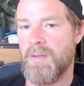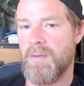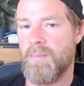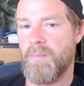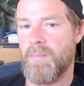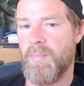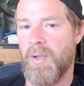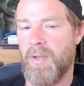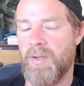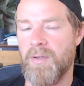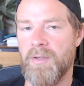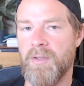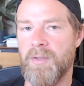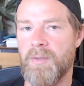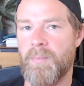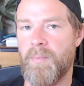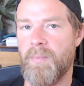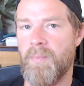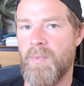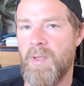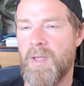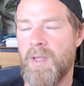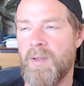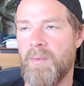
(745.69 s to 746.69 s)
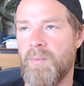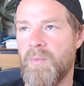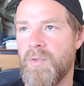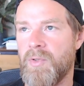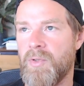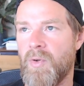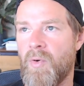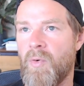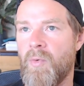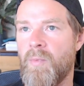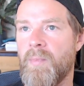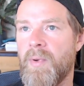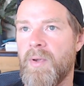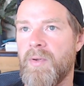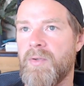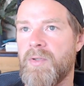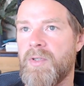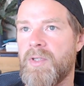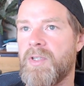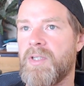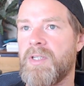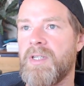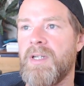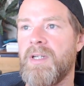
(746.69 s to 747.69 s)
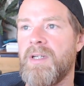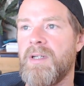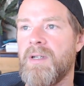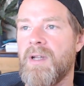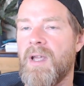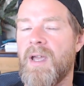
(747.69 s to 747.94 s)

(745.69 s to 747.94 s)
because it was almost seen